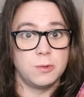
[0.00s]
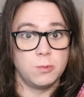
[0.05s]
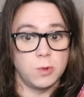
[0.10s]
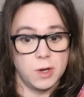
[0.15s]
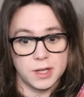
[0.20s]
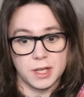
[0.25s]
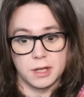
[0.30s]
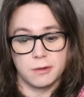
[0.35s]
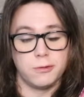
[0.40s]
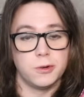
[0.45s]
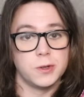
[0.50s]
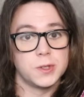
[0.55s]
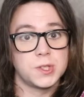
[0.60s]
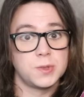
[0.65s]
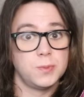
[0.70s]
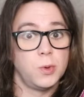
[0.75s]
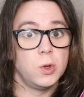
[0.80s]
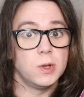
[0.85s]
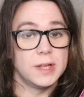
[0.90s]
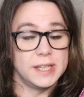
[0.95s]
working for a
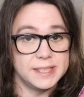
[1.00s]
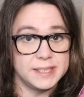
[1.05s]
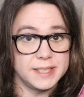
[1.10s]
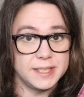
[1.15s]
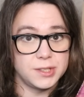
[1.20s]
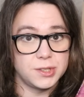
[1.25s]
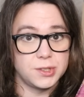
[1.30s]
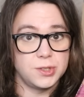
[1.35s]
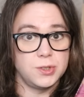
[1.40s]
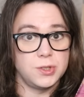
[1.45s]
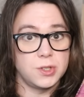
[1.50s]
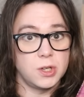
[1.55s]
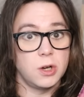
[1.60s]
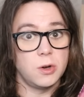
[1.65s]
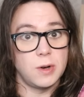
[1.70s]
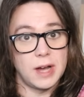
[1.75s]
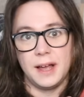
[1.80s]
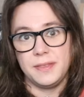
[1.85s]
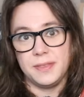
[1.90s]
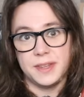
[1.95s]
small indie
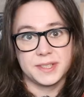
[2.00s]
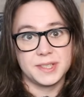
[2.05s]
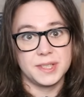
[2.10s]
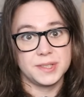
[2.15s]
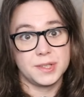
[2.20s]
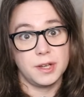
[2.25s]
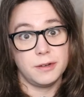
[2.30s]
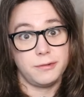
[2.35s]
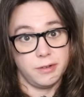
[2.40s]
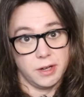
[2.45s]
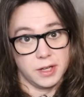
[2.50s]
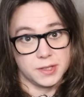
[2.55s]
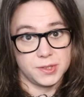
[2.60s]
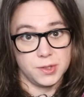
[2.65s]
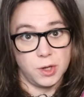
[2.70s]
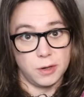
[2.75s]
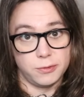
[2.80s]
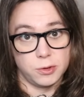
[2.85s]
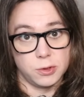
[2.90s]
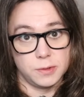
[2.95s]
studio, and this is her
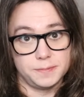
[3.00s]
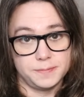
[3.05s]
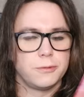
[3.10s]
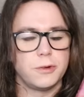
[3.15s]
first novel.